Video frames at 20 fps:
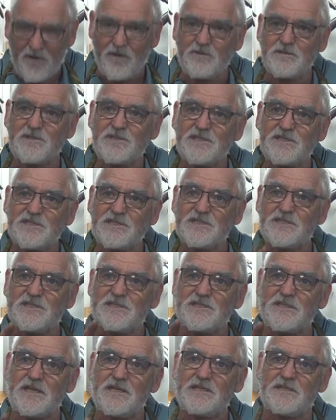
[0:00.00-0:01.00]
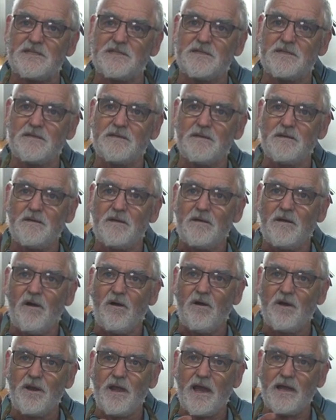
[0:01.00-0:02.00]
I was seated
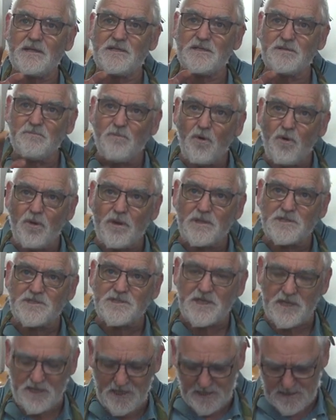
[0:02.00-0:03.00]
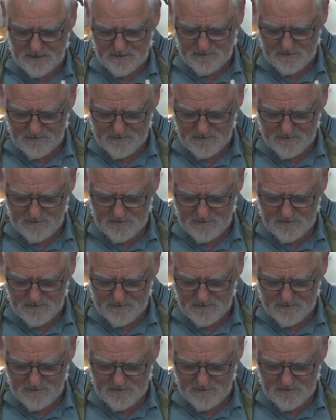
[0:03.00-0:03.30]
on a smaller seat,